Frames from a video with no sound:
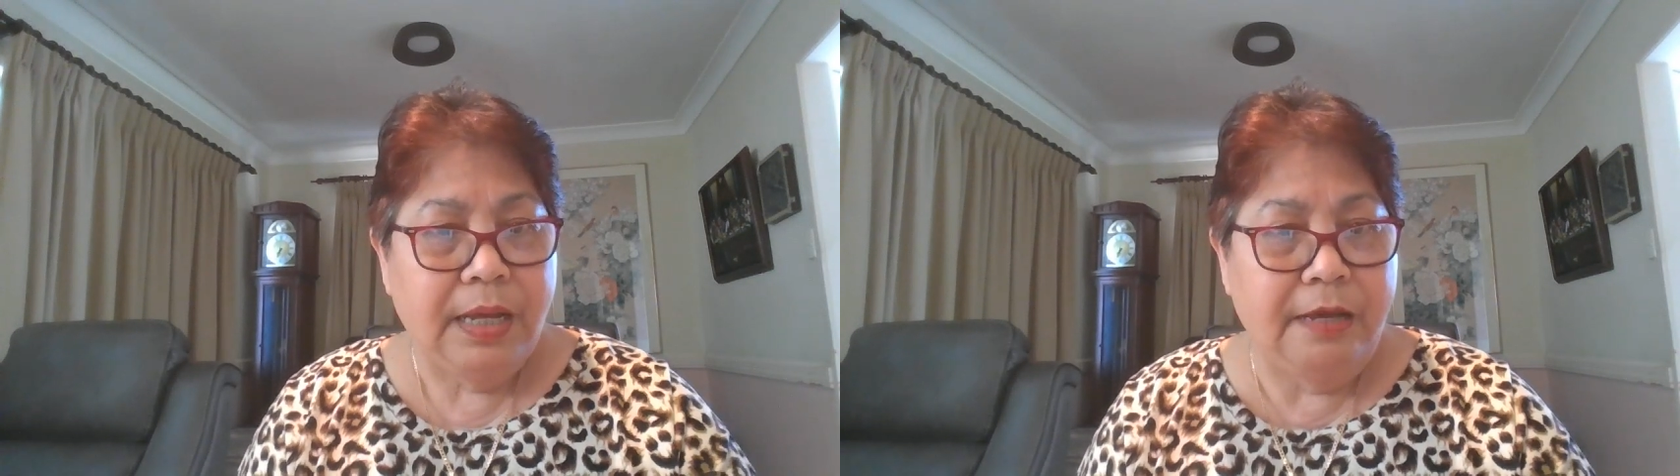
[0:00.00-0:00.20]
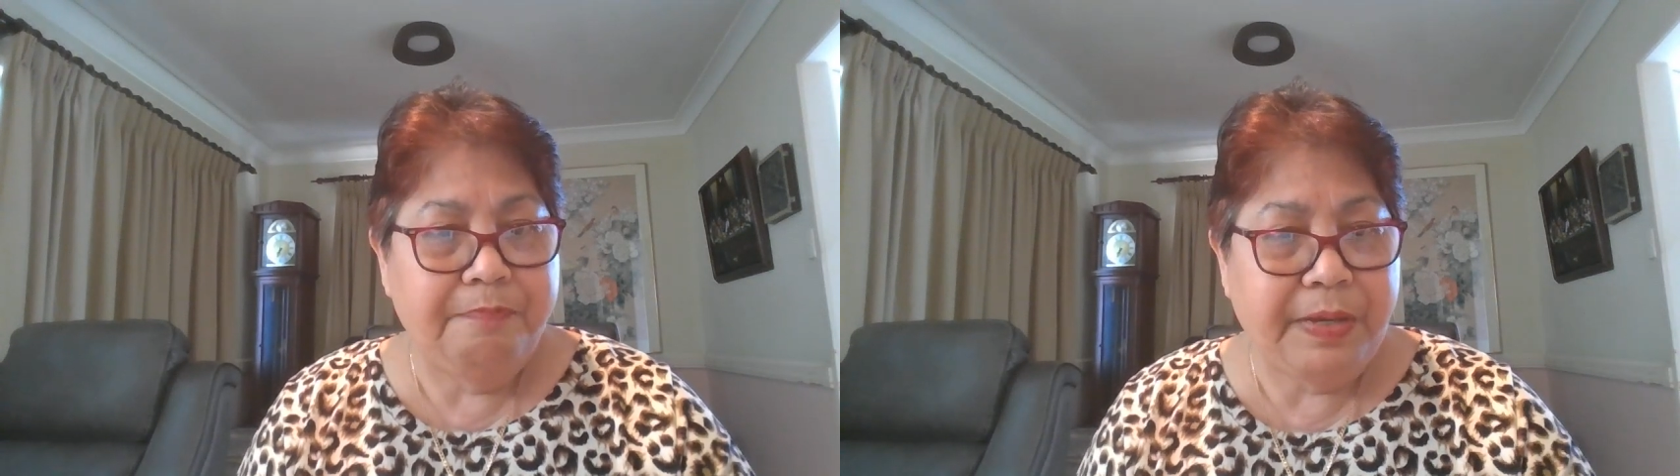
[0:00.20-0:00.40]

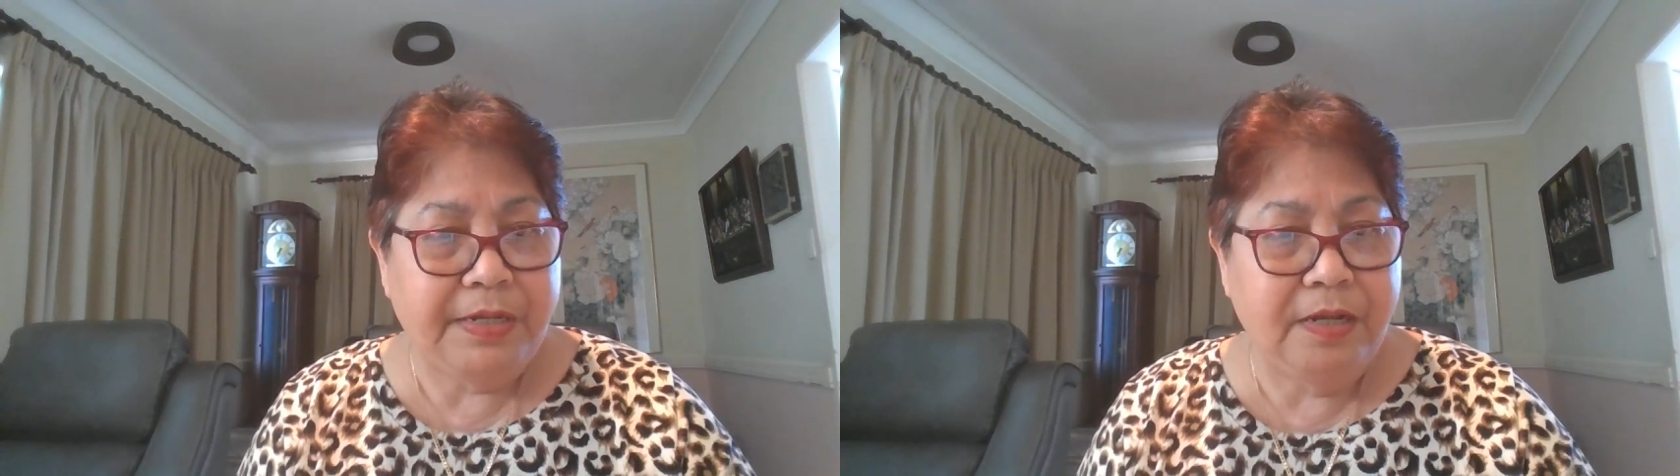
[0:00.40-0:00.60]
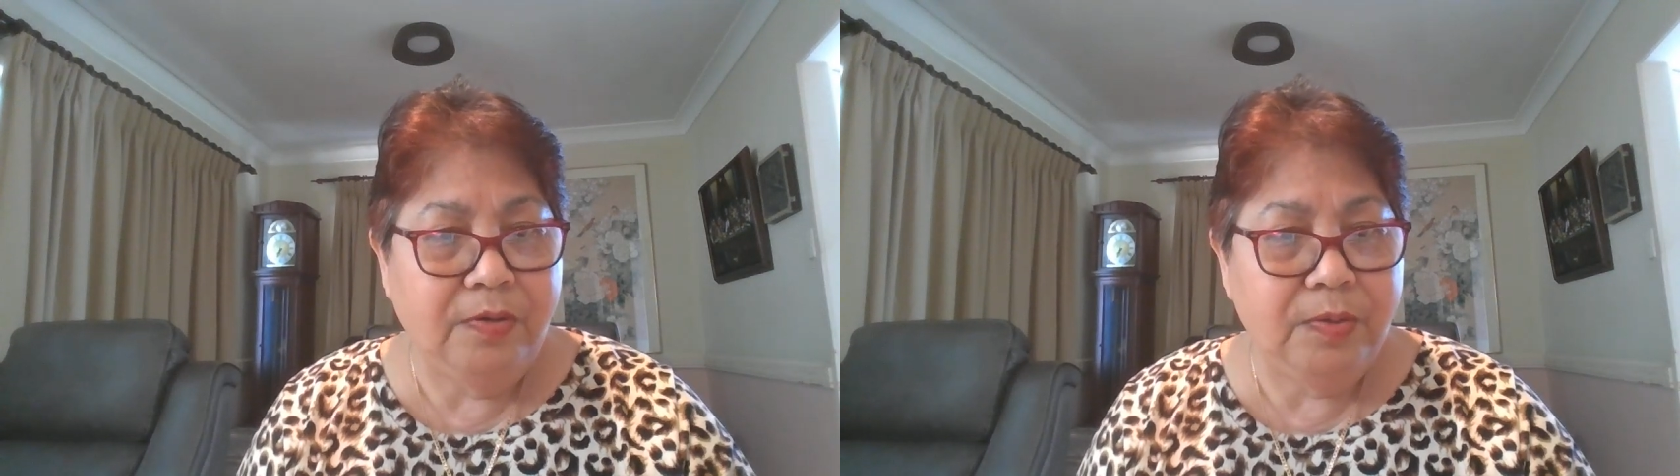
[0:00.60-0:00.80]
I
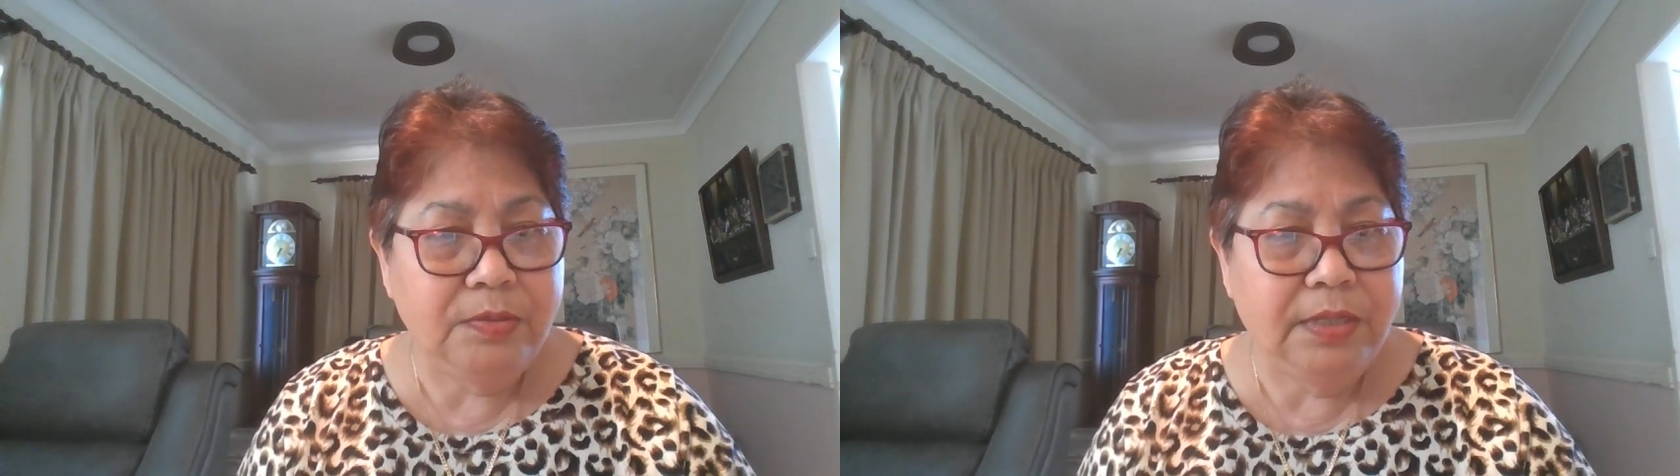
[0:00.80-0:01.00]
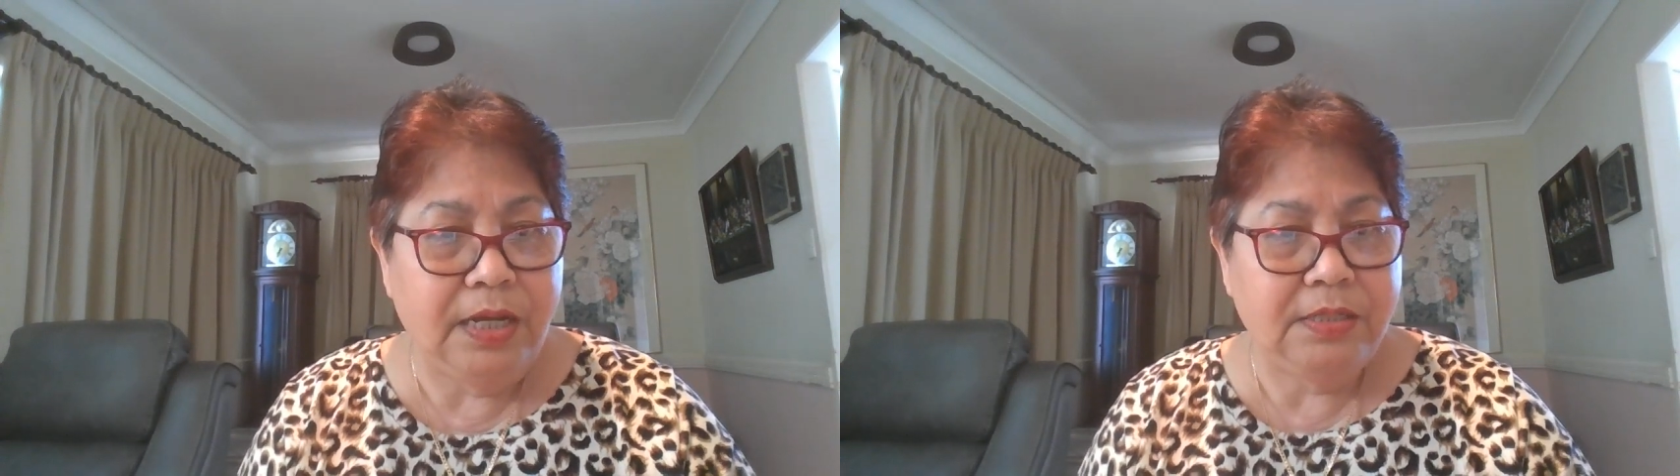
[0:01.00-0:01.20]
paid the
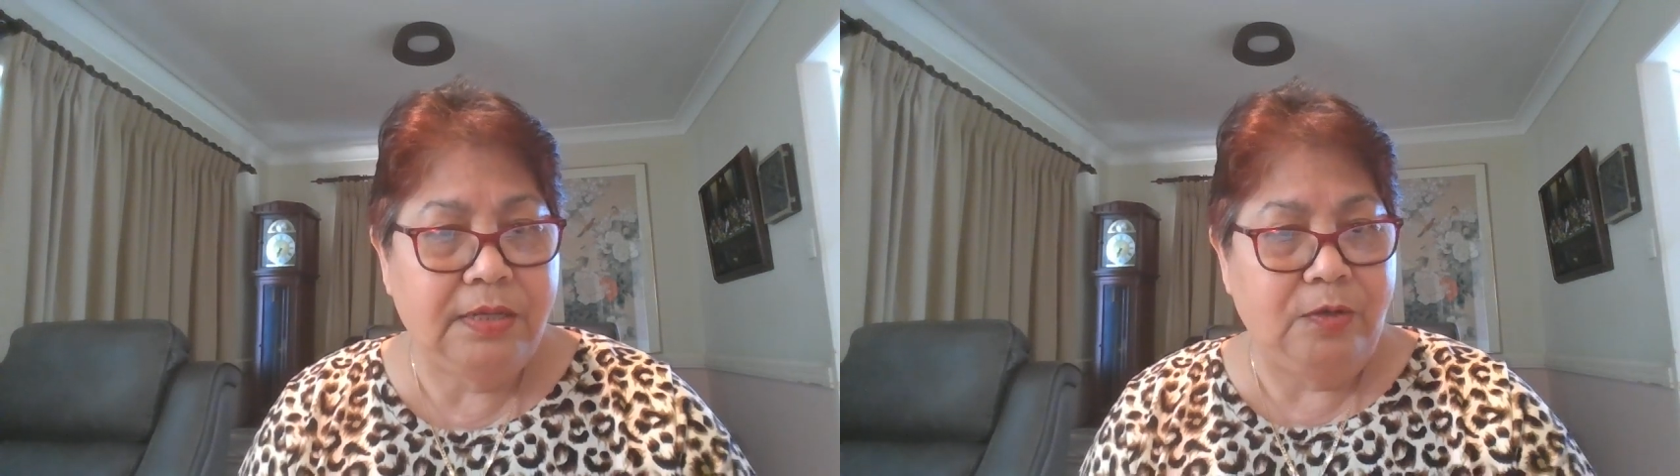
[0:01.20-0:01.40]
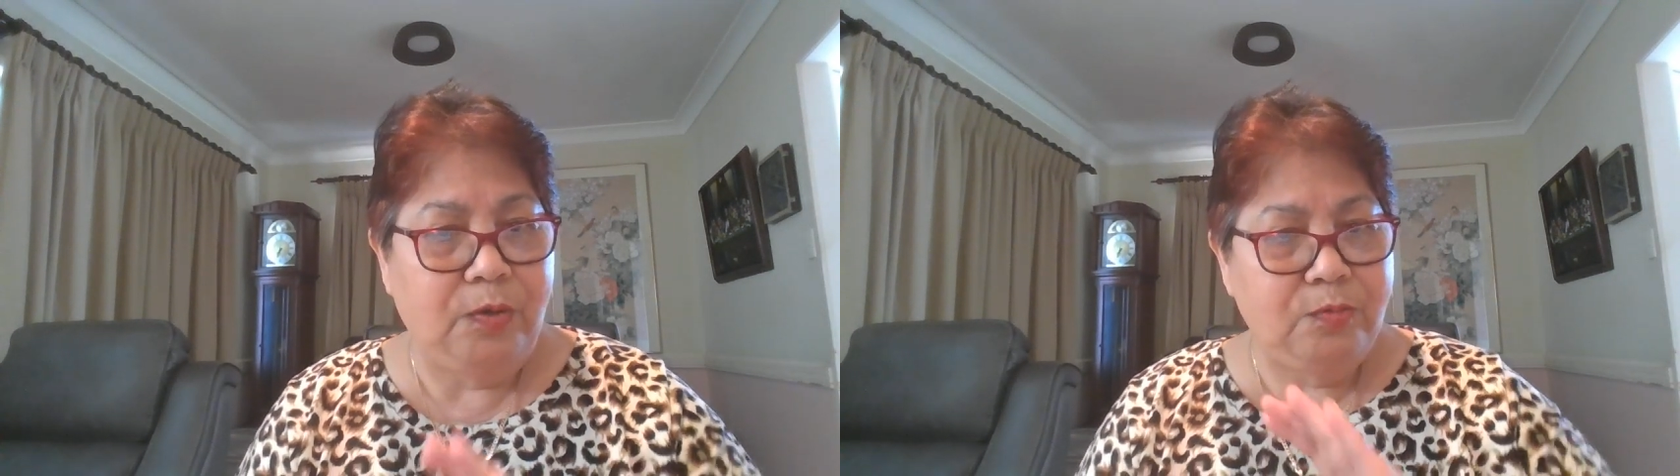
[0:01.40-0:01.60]
gold, and
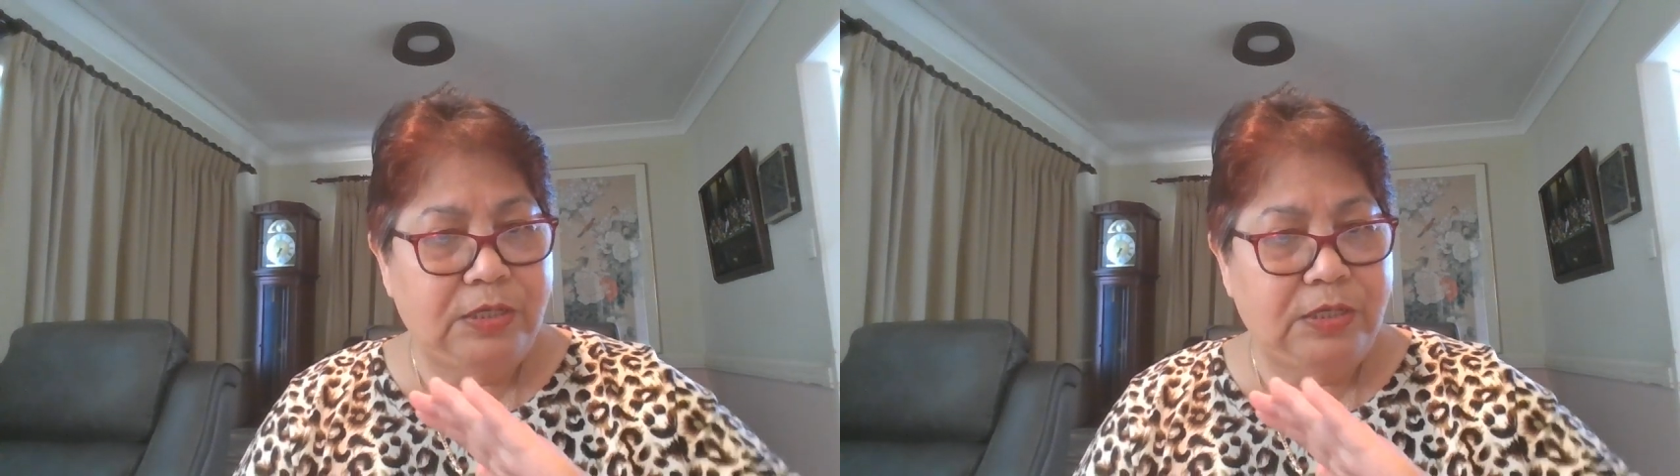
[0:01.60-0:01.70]
the gold